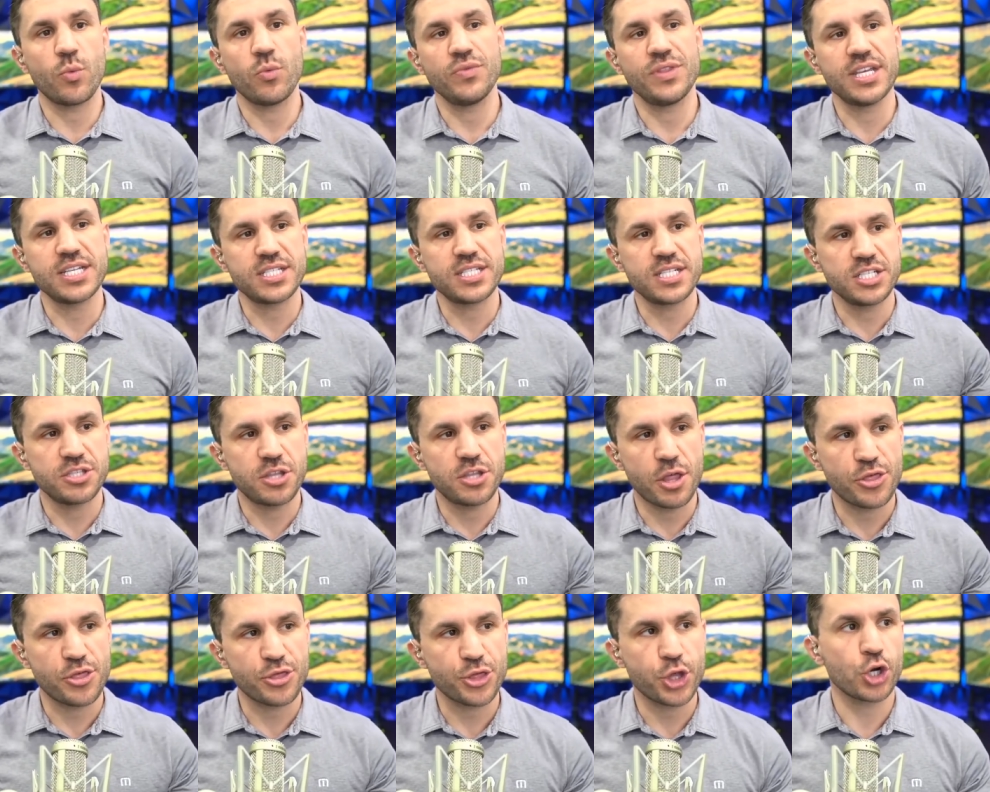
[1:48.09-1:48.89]
This is
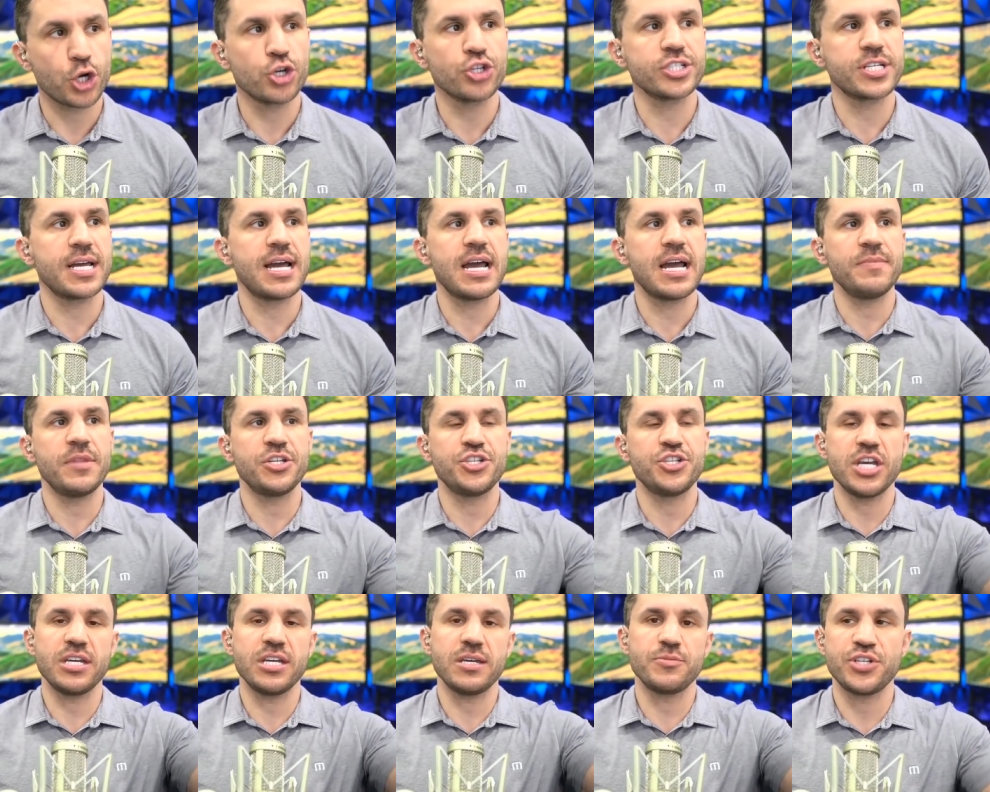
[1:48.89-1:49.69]
the 3rd time that
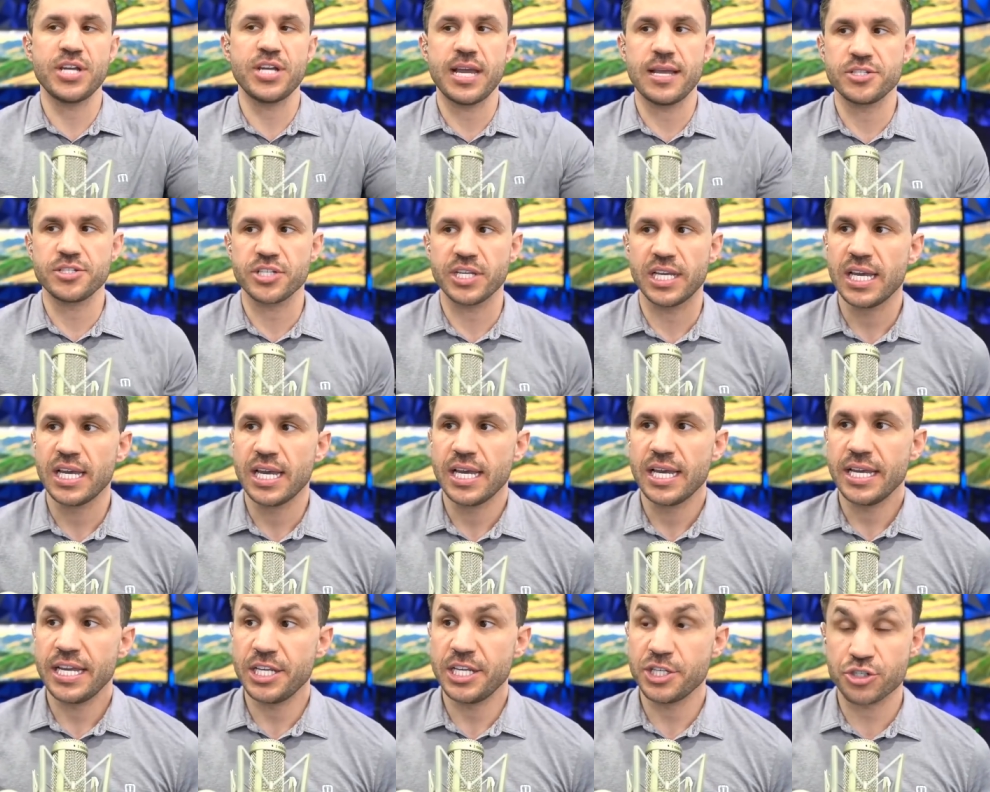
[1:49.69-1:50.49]
Jacob Chansley
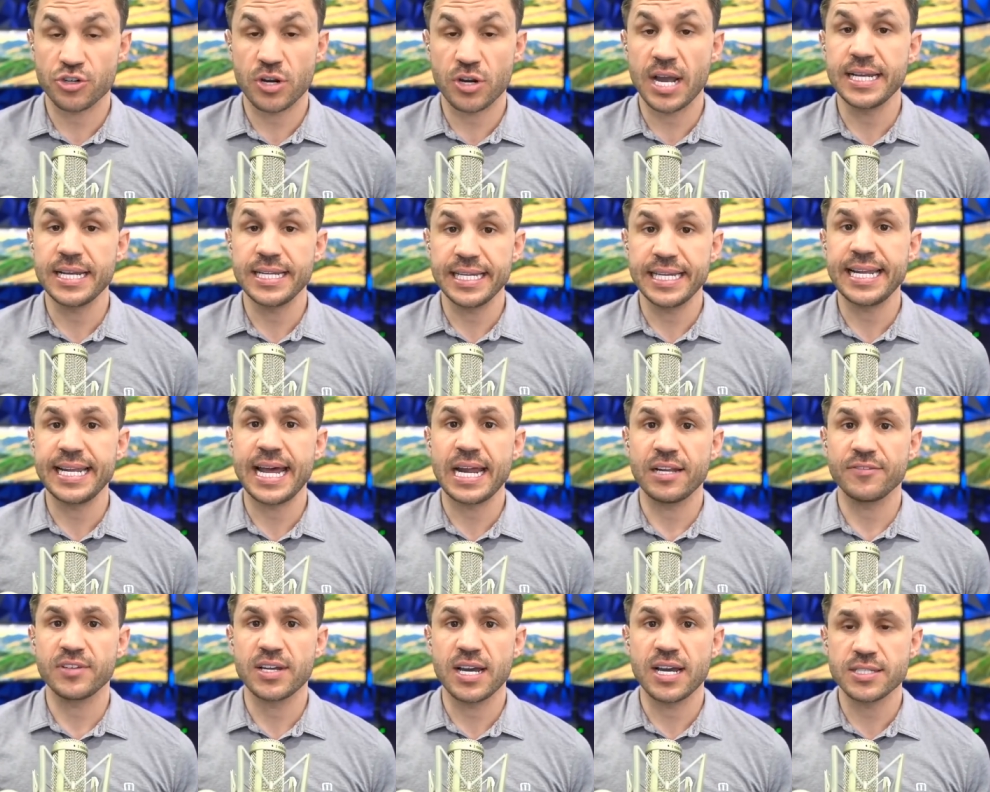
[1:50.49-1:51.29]
is trying to get
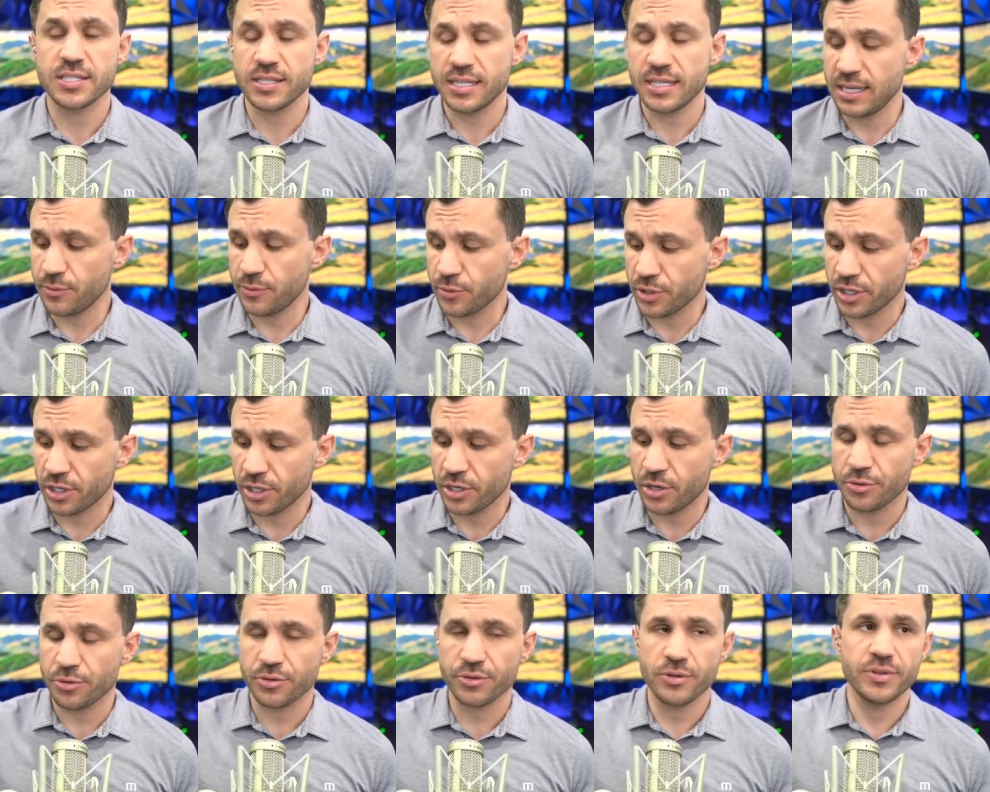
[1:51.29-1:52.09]
out of custody, and we're going to
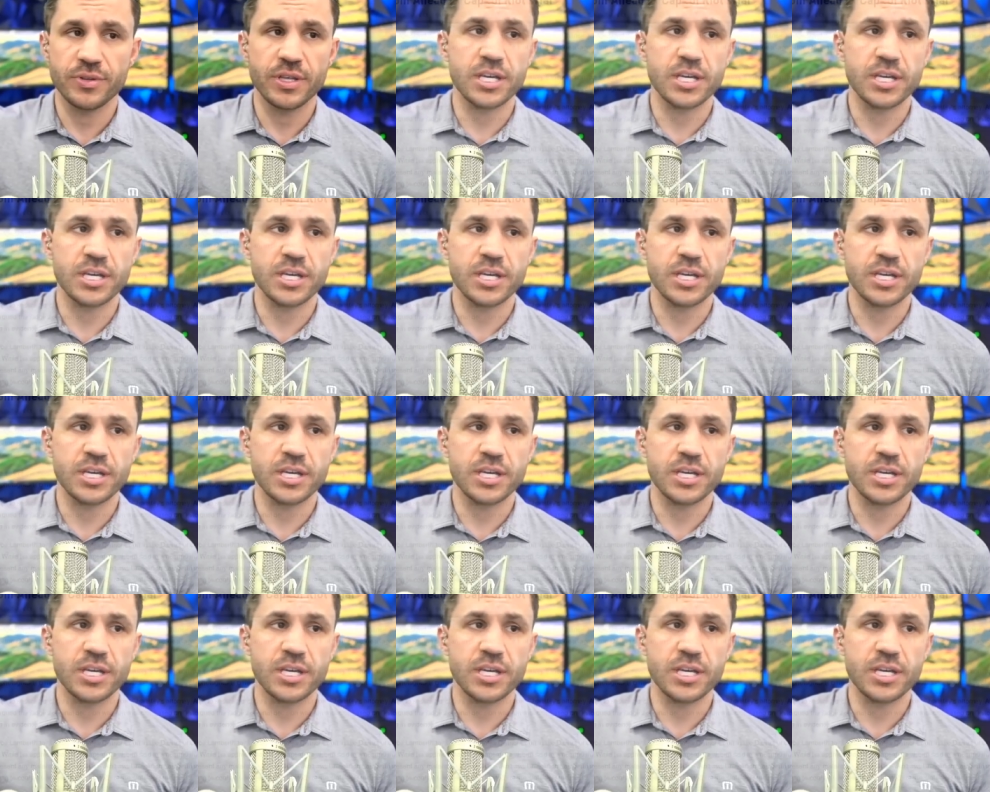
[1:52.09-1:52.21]
go through